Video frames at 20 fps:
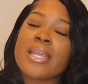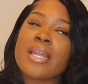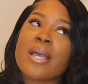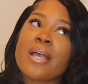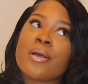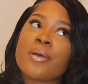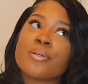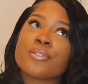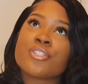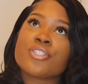And
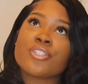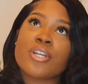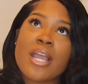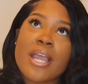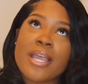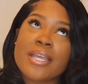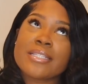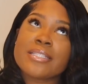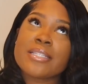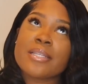I'll
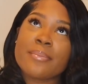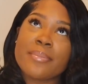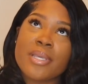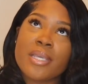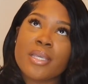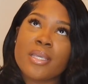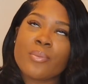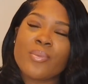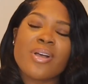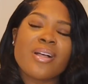try to
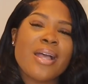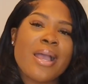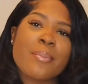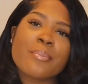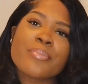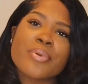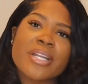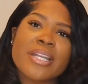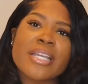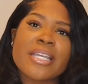be, well,
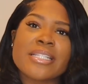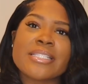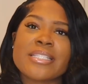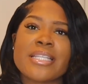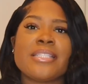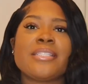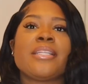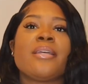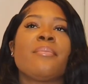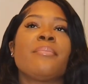I'm pretty
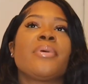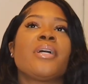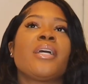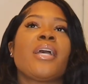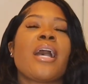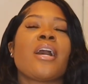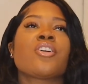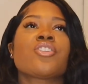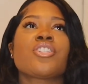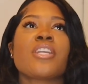consistent,
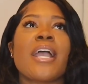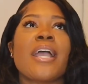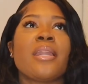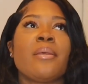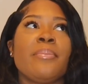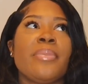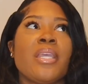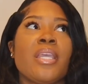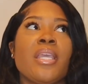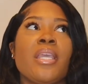but I'll
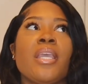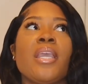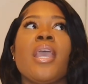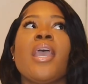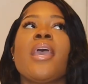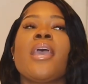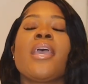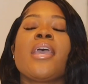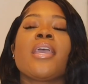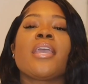try to be
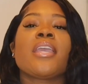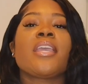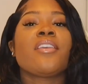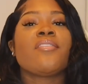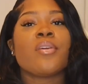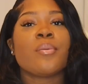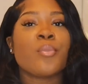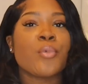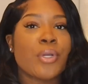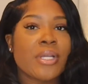
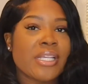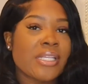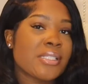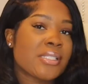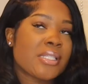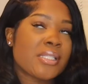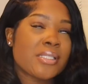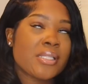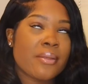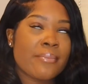even more
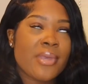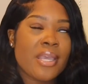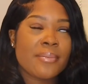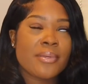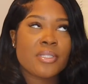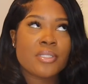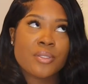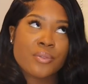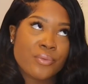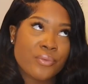consistent,
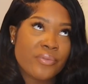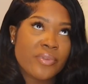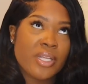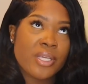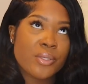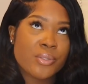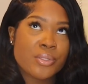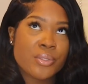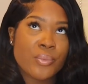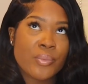maybe 2
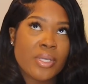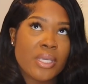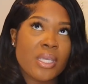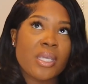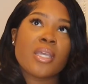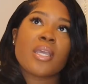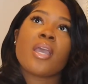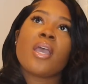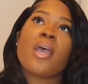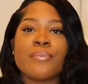videos a
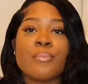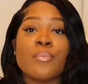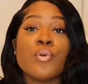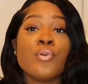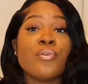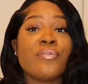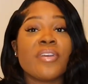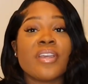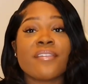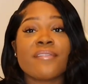week
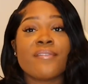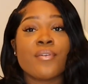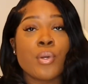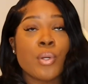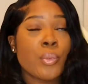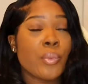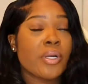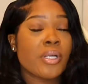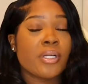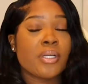moving
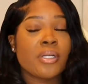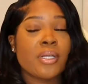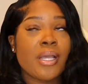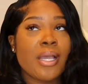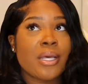forward.